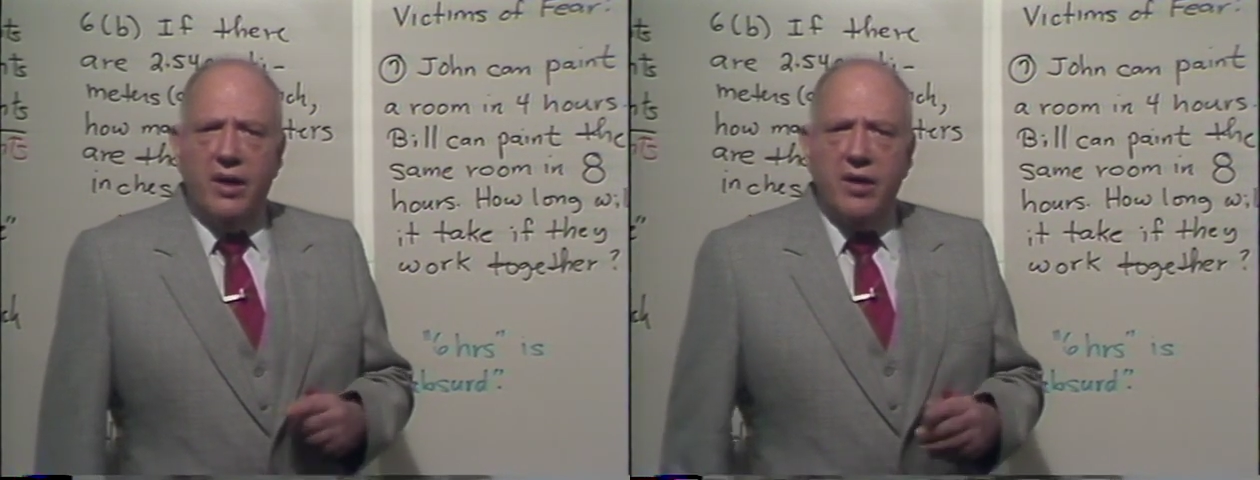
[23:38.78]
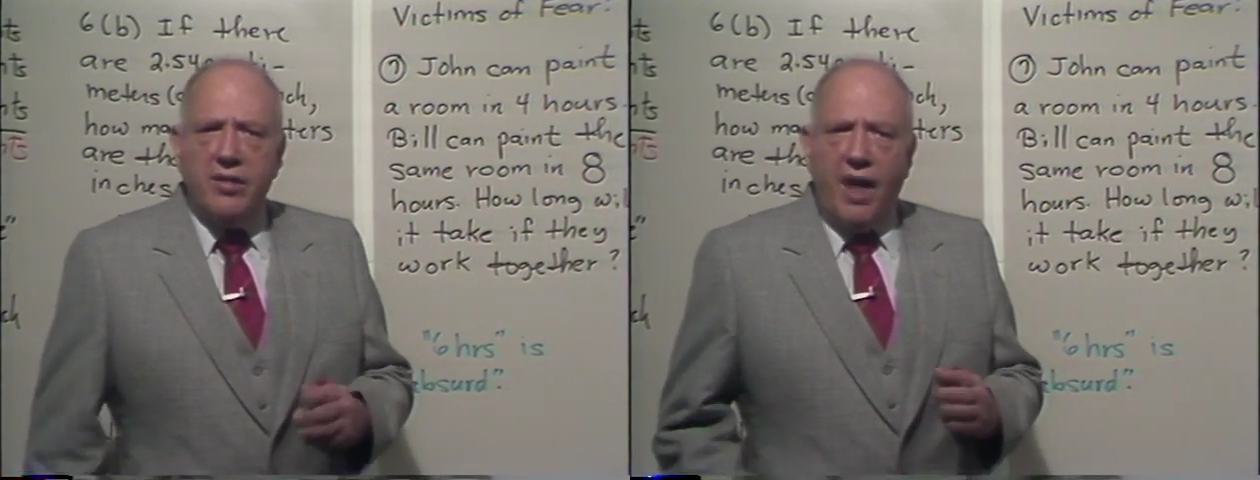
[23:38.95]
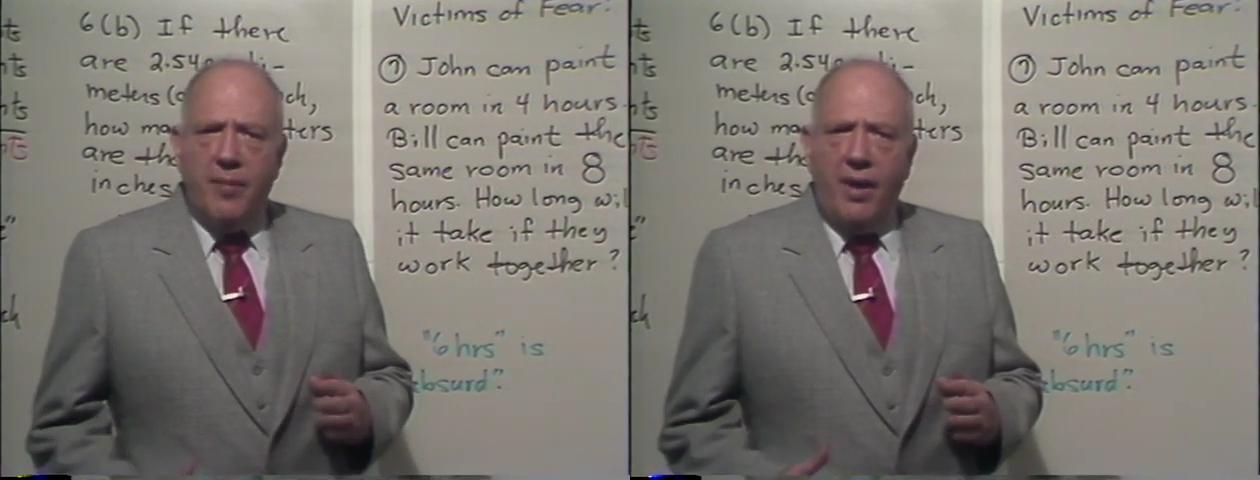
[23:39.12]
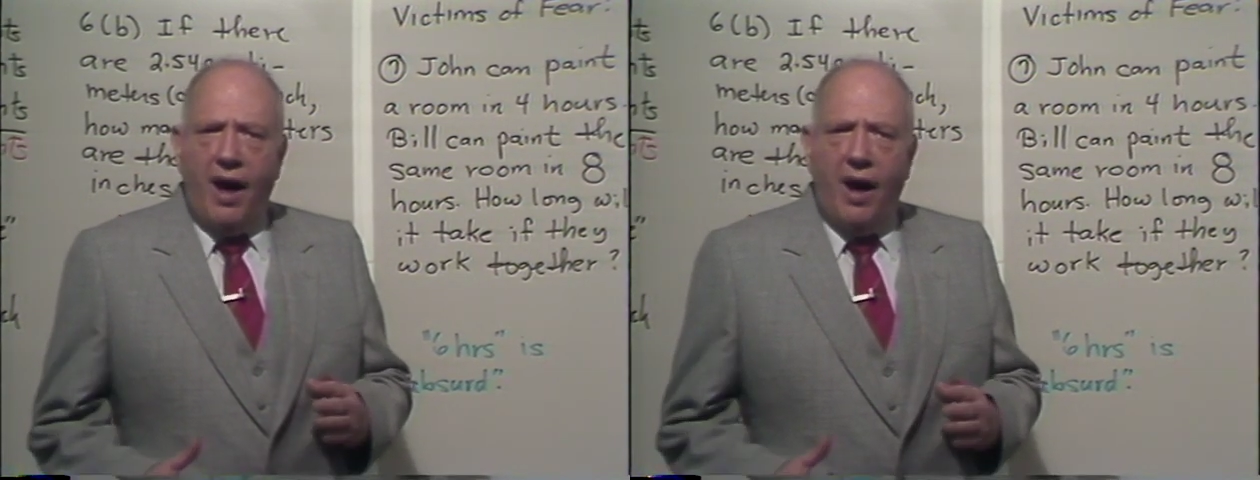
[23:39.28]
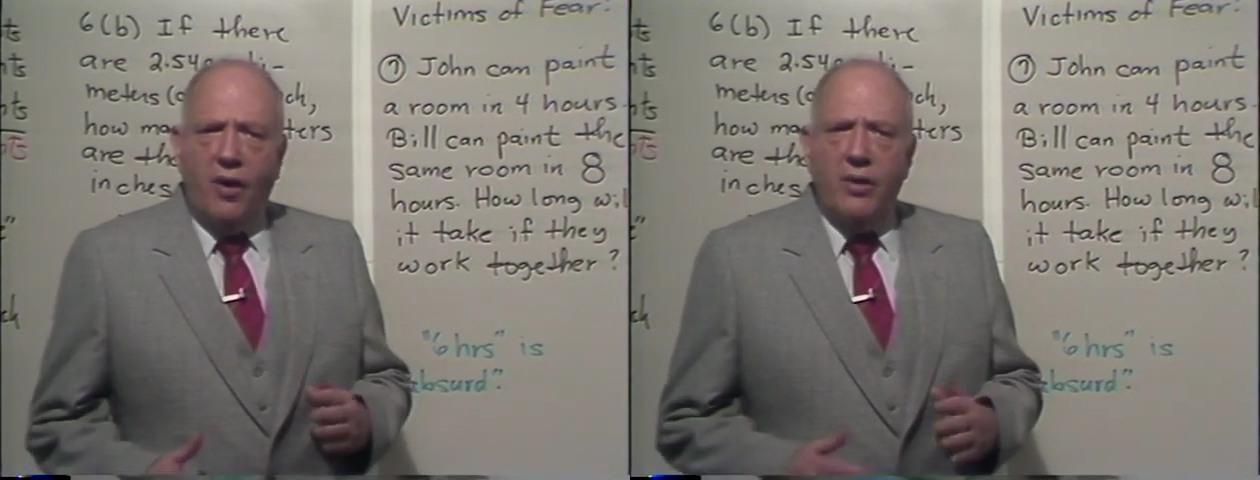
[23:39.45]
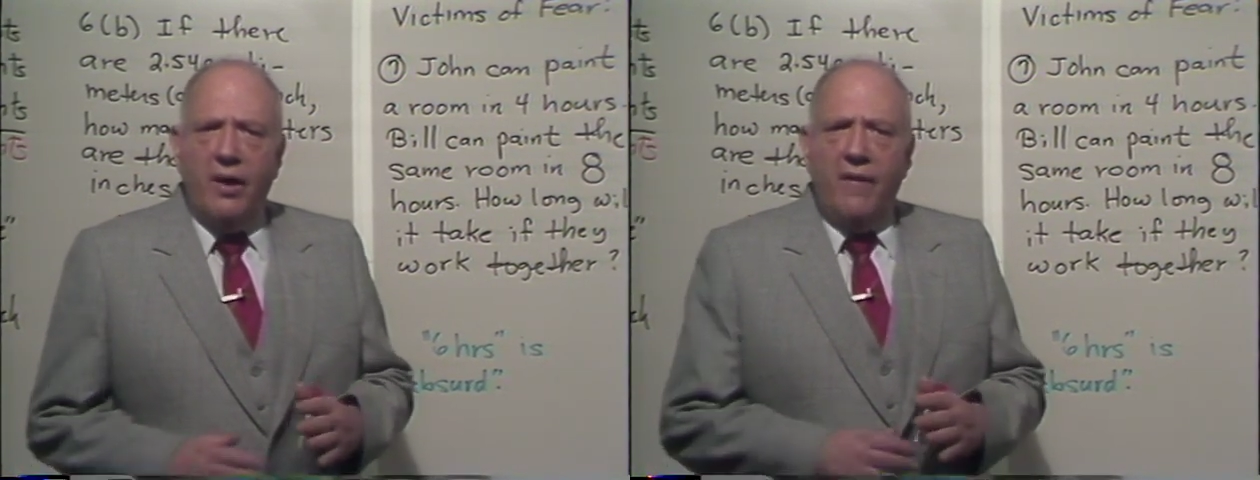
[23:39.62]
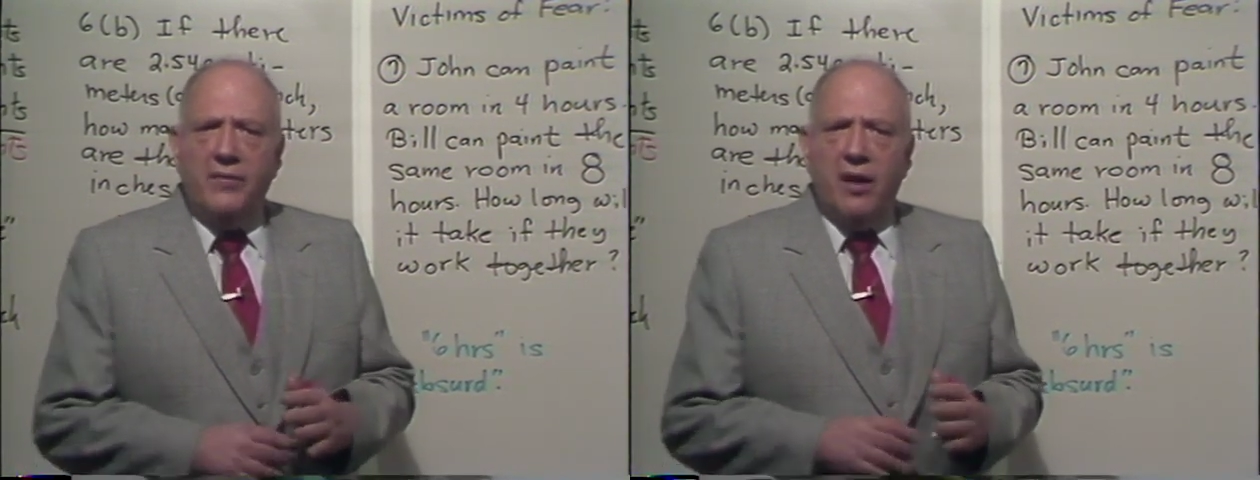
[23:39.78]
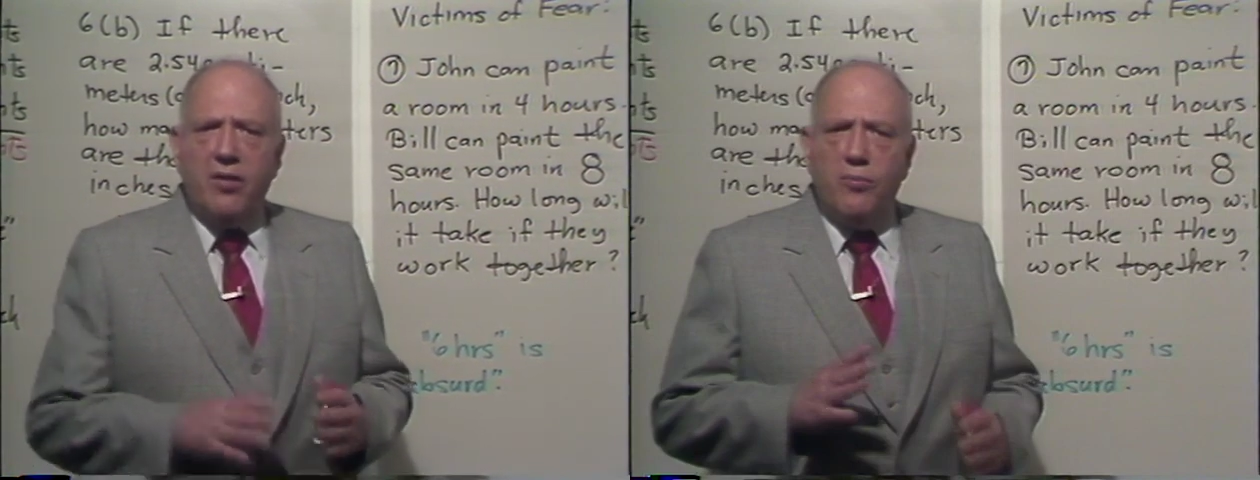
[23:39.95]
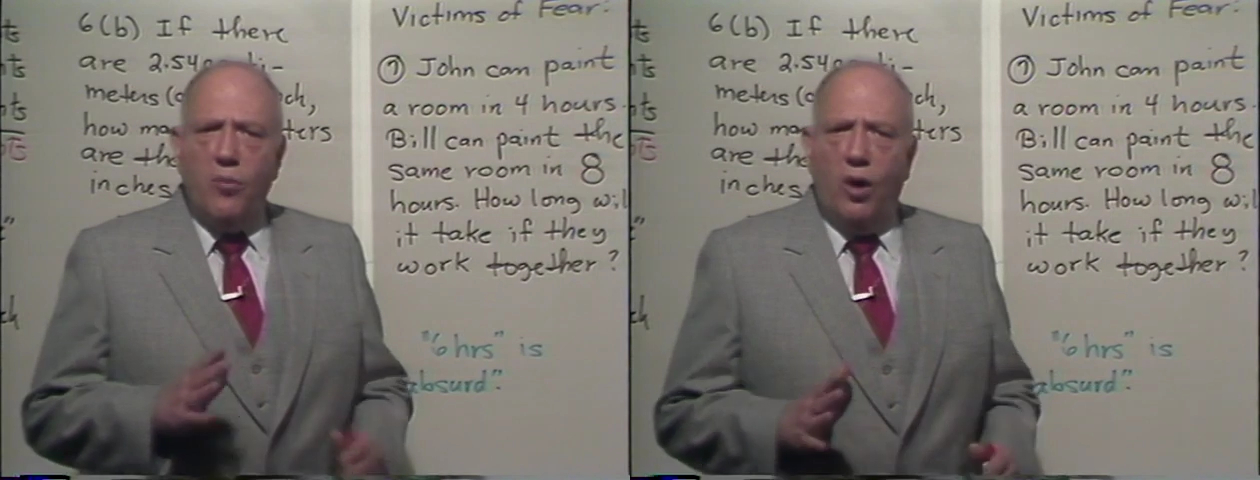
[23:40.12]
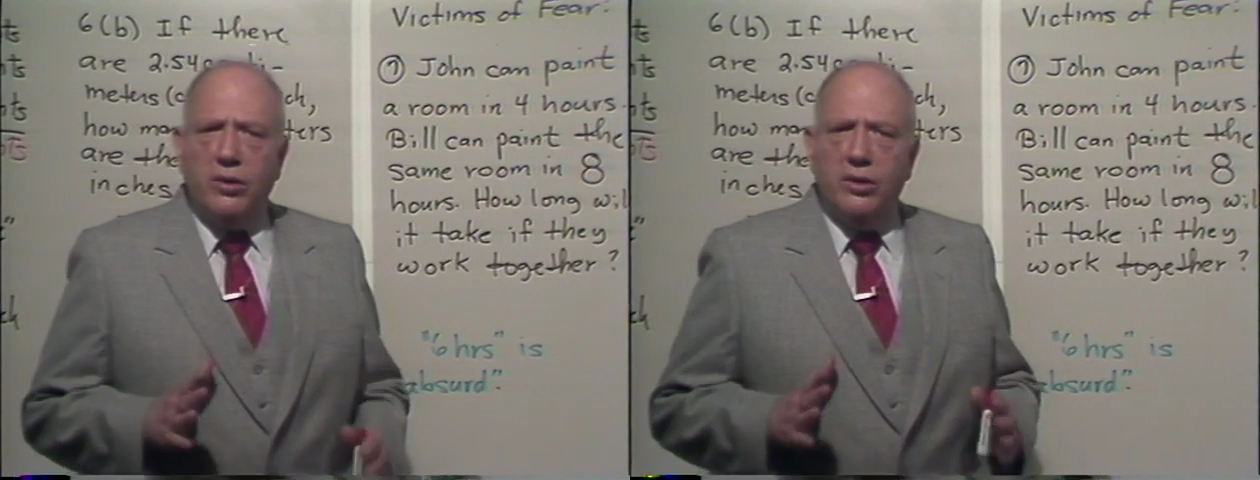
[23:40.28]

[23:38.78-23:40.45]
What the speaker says: Somehow, there's more